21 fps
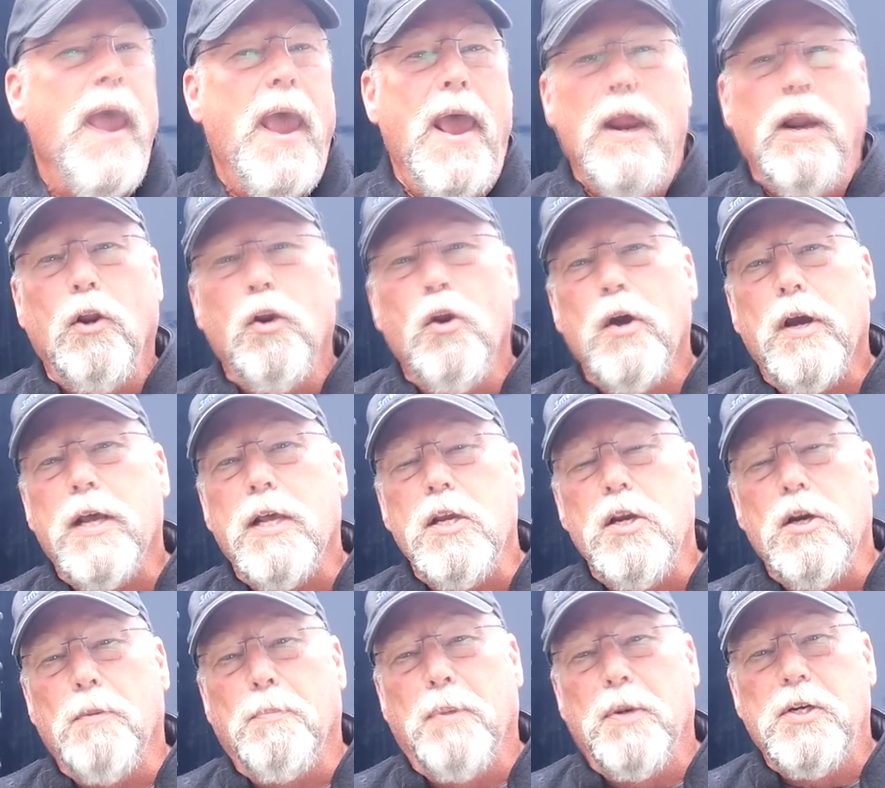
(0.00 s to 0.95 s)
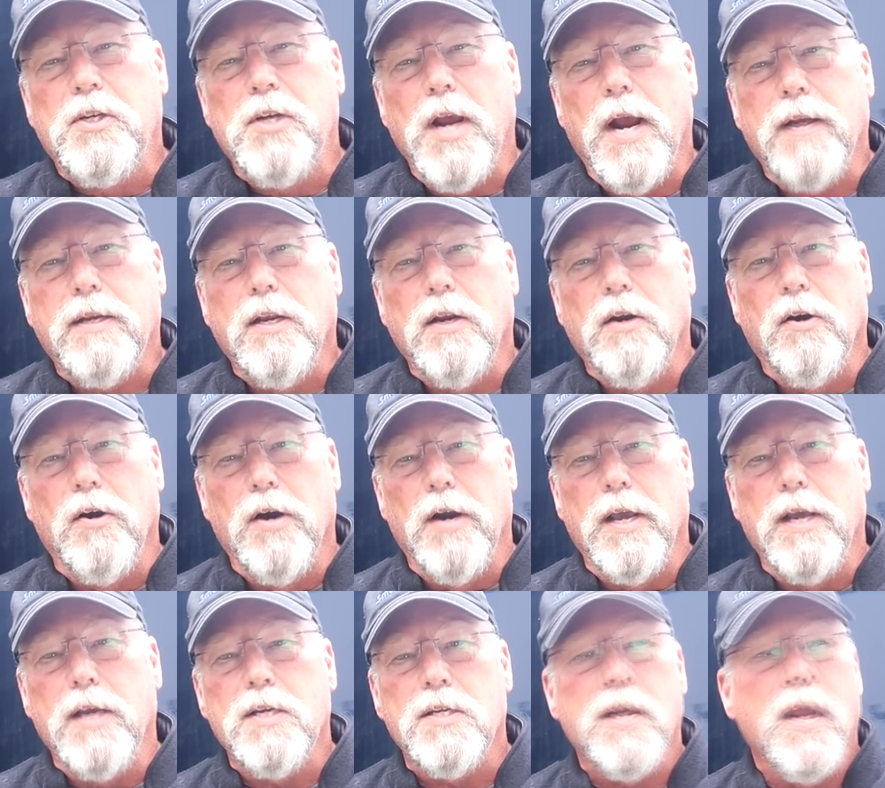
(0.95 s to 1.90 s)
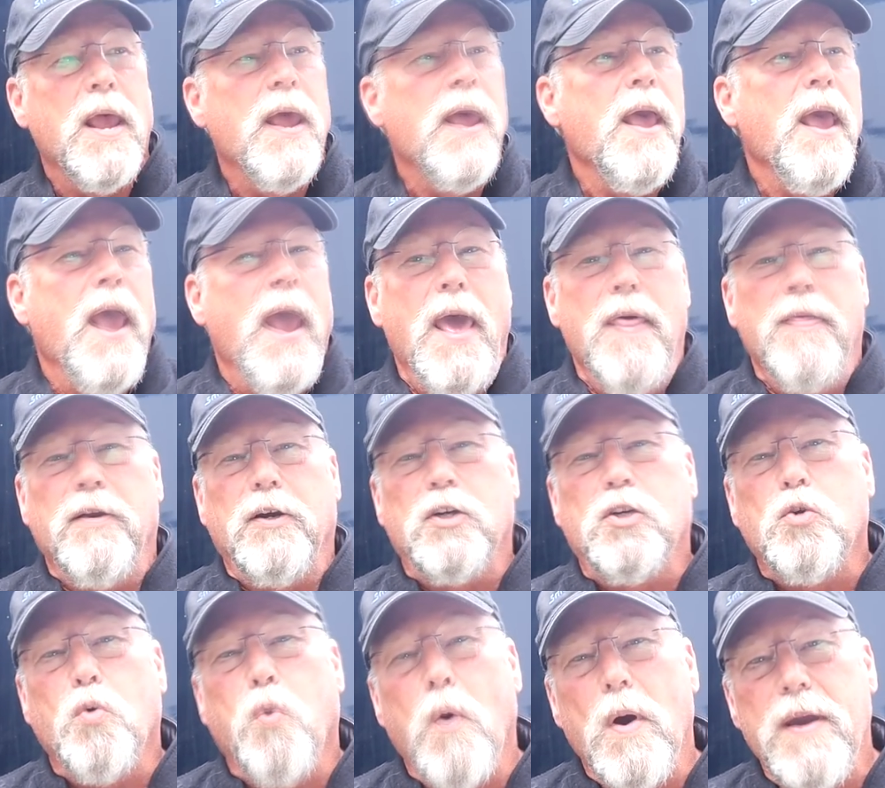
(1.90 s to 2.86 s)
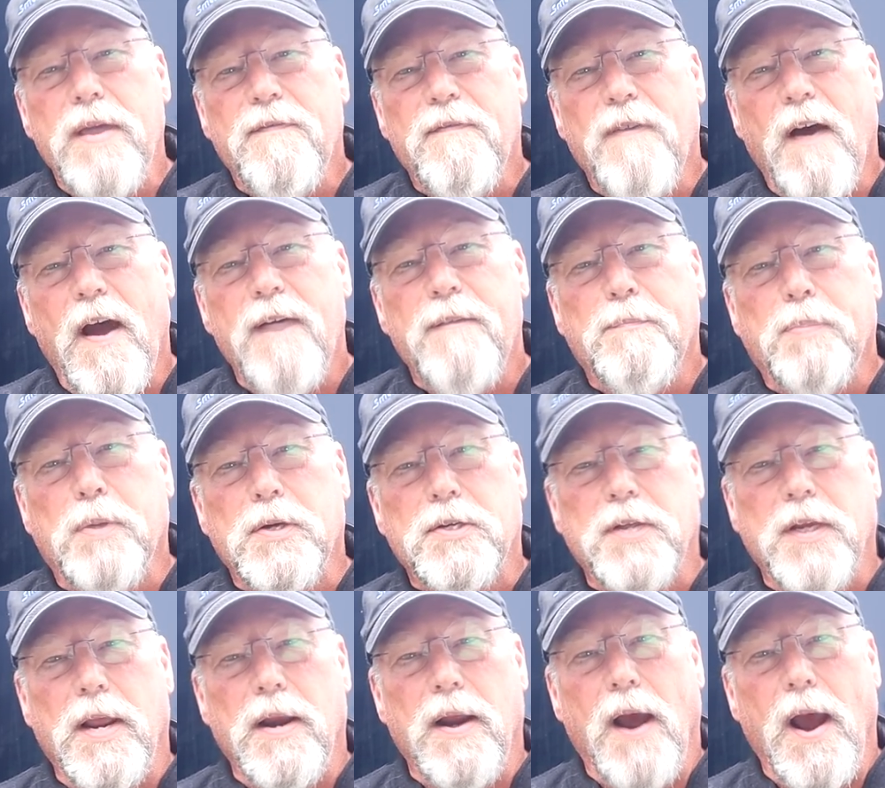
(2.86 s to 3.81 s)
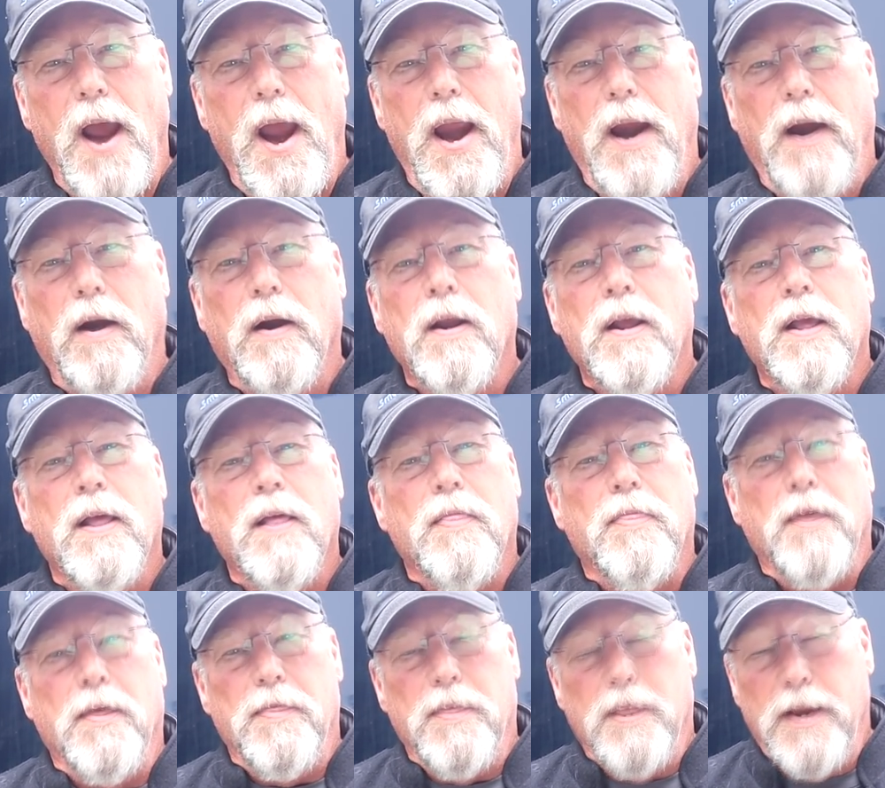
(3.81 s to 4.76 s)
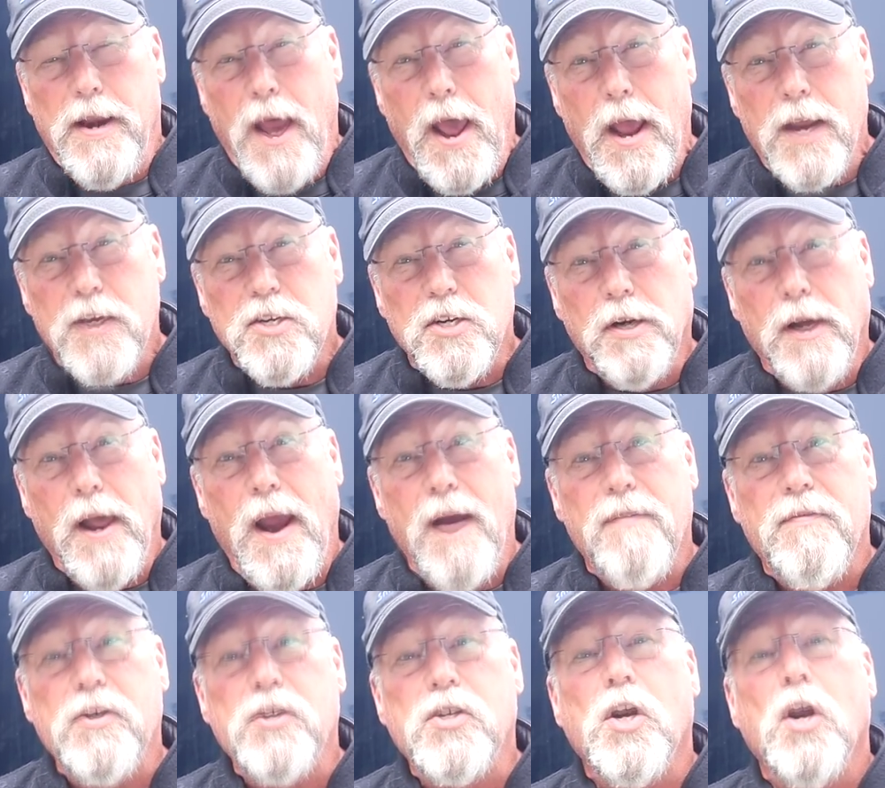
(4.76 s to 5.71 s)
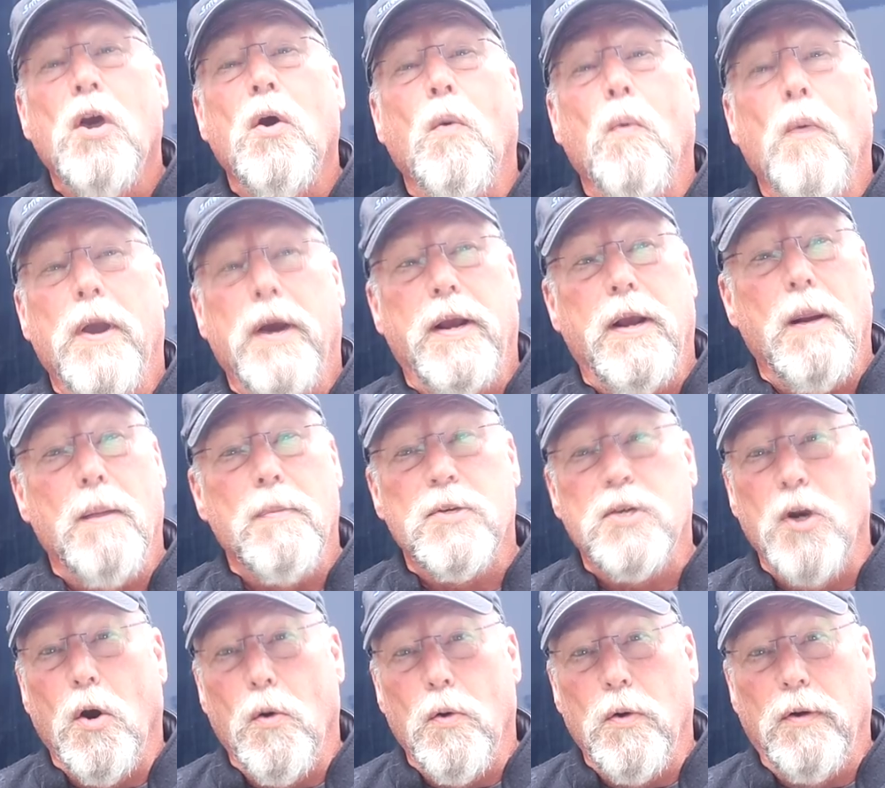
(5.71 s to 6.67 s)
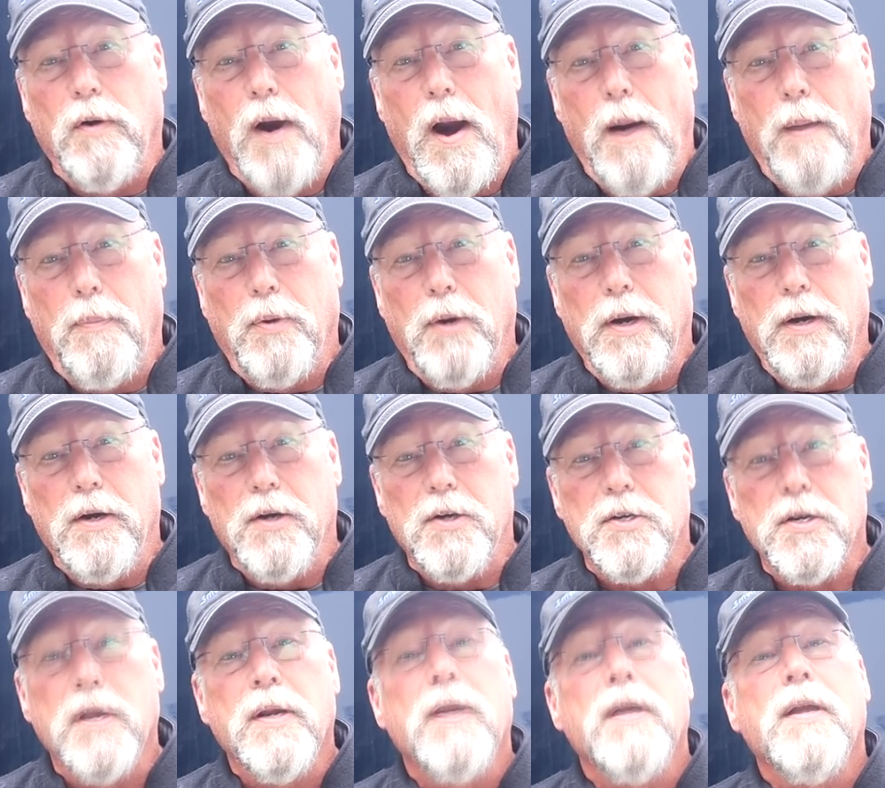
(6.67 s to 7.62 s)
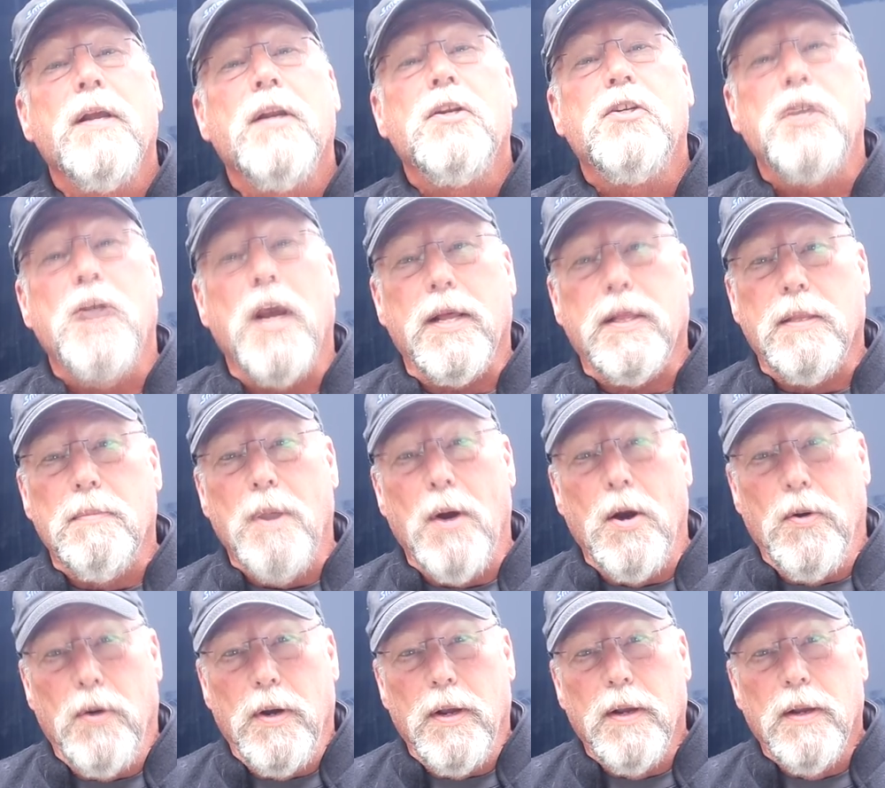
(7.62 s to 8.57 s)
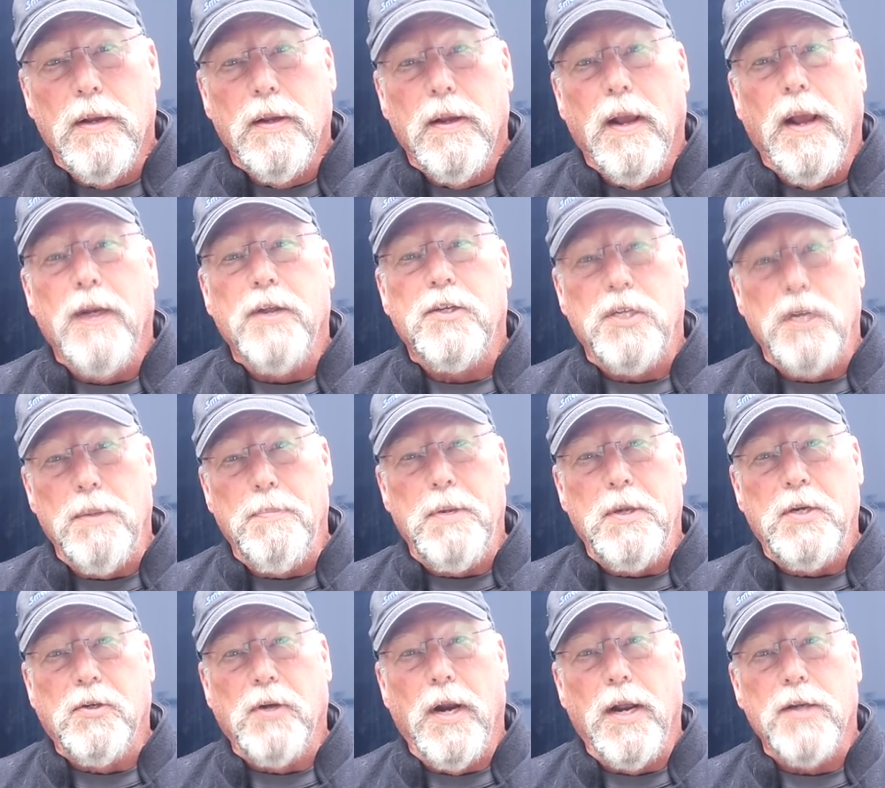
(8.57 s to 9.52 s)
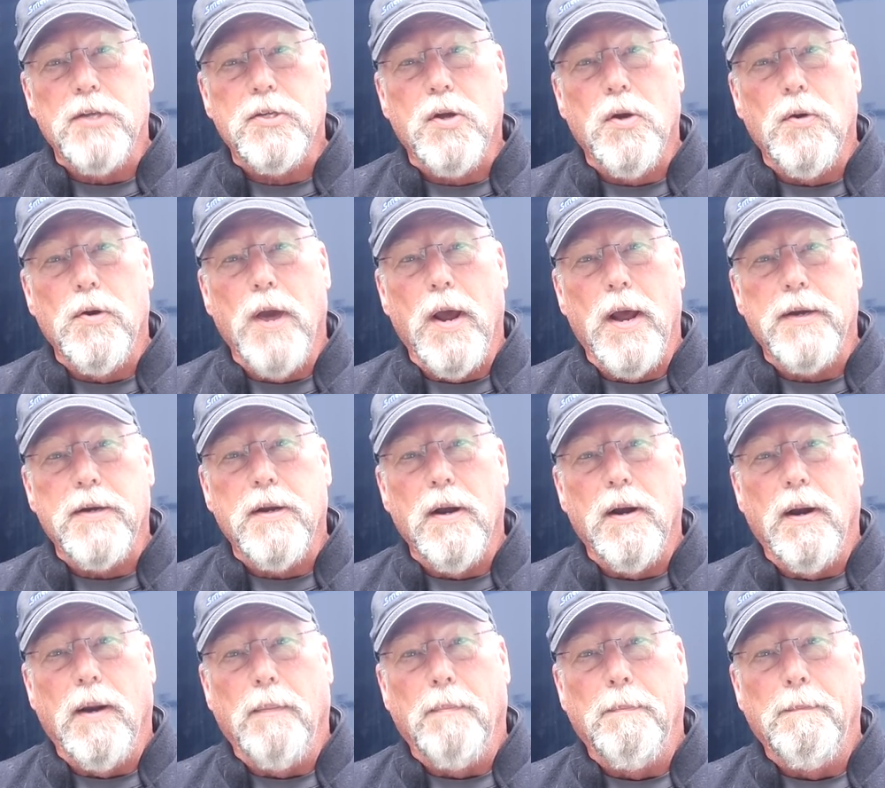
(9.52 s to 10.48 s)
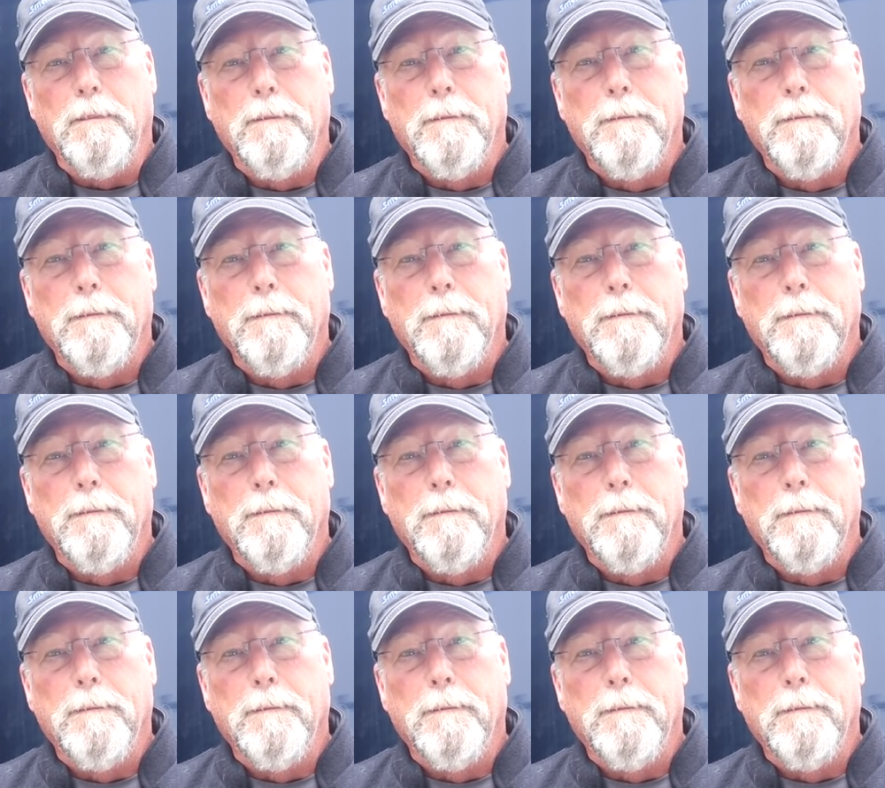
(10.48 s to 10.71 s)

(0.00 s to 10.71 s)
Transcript: and look at your projected earnings, and they're 25% higher than the national average when it comes to owner-operators. Check them out at gptransco.com.